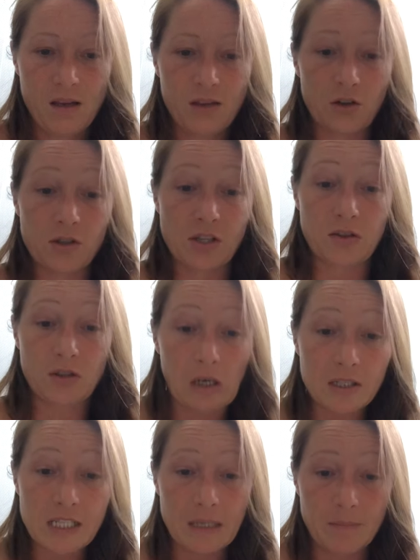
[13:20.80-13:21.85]
There's a
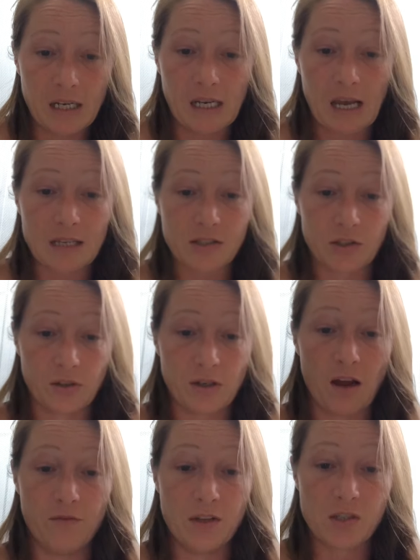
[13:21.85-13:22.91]
13 minute
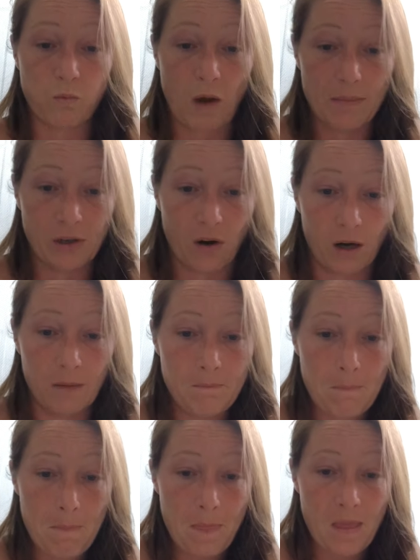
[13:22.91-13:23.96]
excerpt of this webinar.
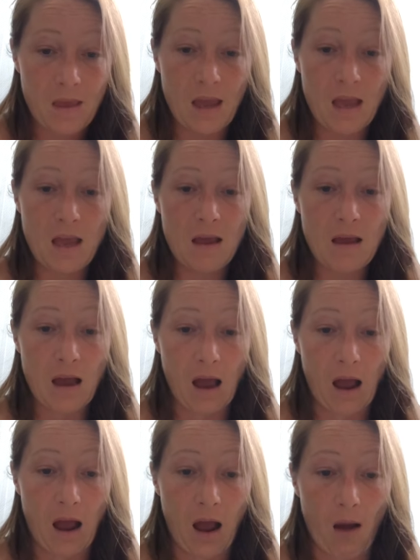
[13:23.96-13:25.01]

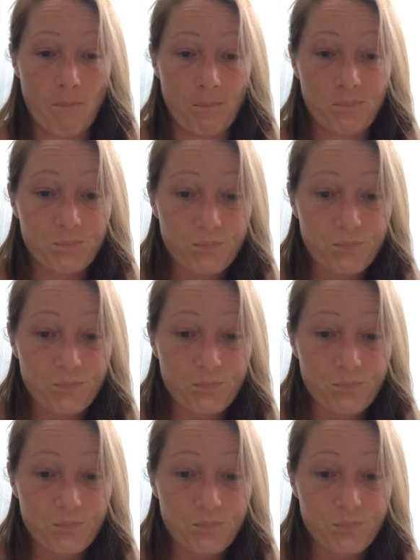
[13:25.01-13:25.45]
Um,